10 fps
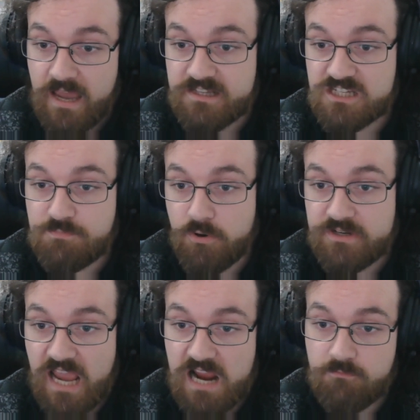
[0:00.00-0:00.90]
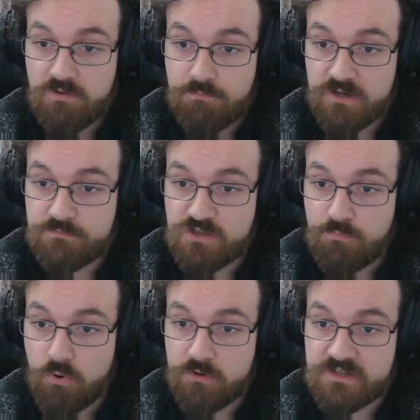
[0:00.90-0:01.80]
At this point, every bit of
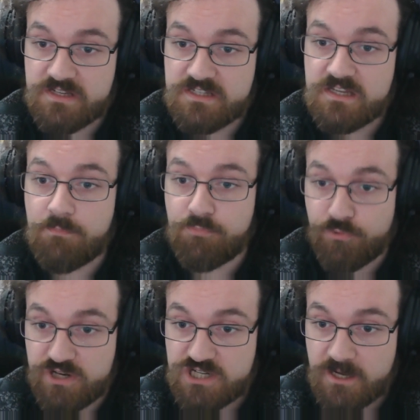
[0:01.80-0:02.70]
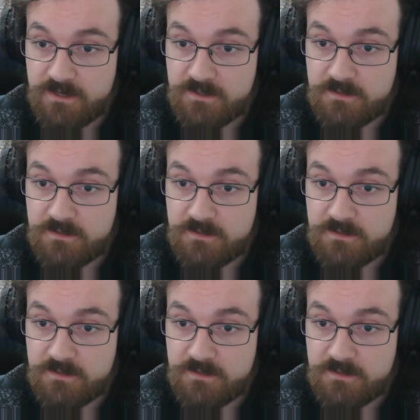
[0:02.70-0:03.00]
support is appreciated.